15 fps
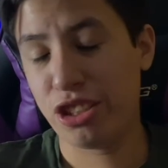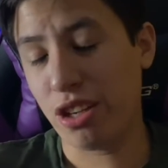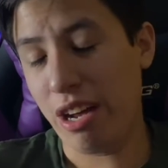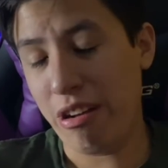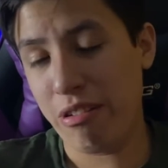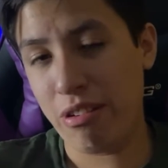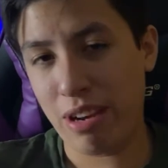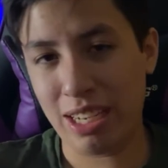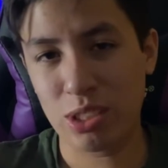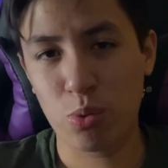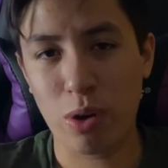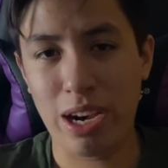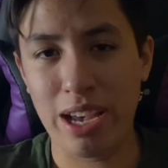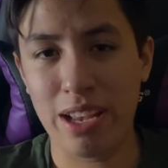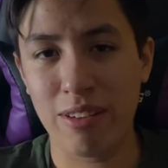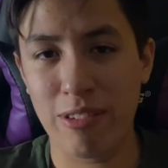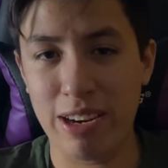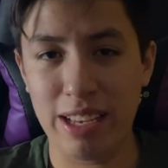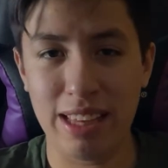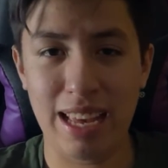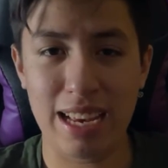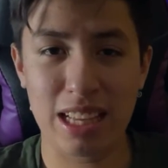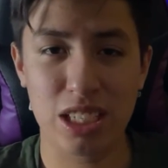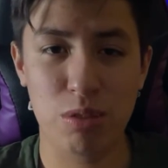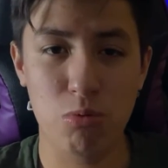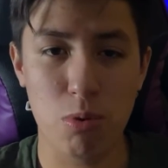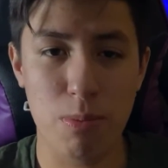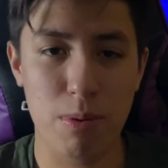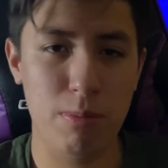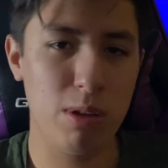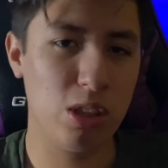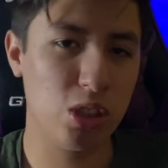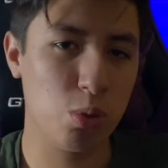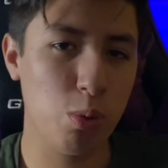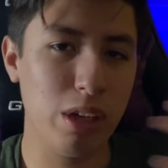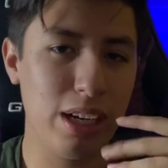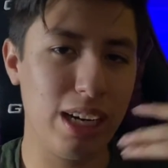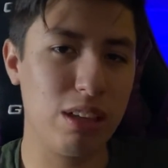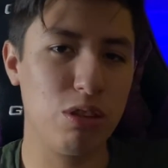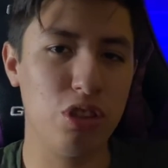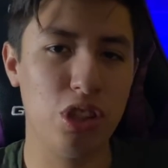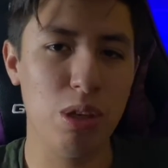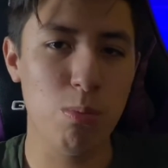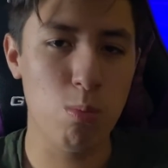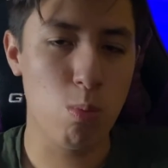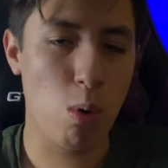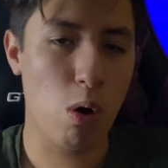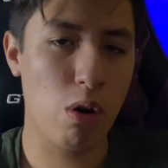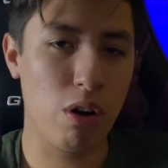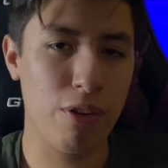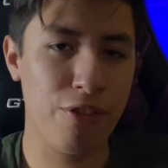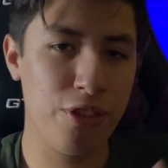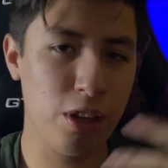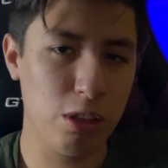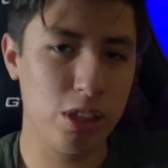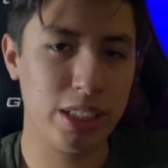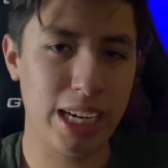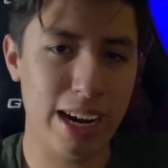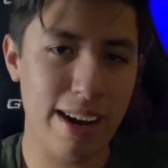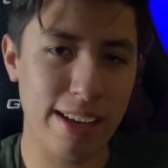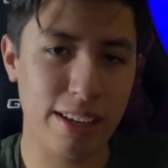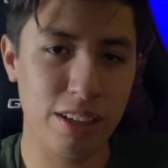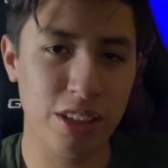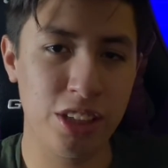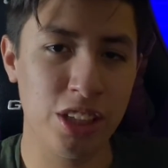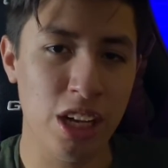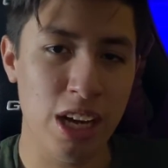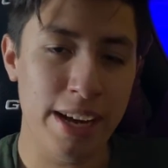So that's why I really like this movie, because we got to see more of those characters